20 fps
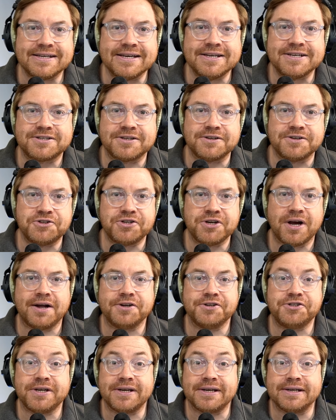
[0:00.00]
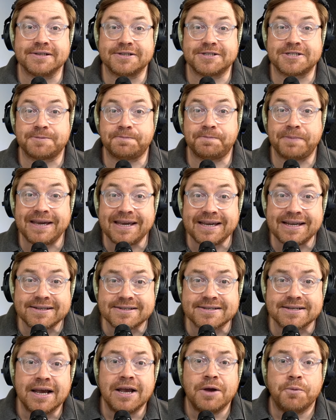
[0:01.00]
decent charging
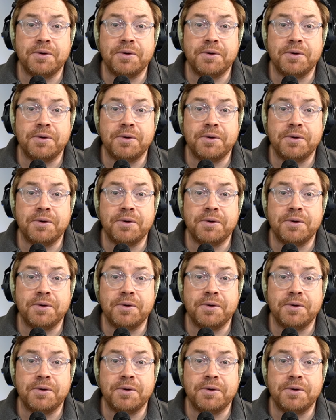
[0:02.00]
speeds.